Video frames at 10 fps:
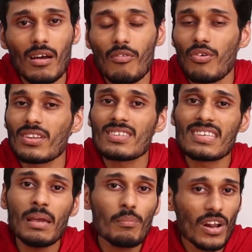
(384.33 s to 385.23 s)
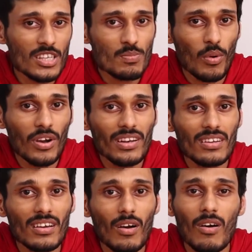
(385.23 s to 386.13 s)
For the same price point
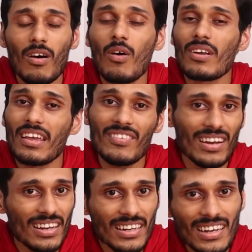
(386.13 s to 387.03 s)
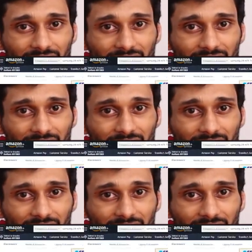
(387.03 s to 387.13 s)
or even a little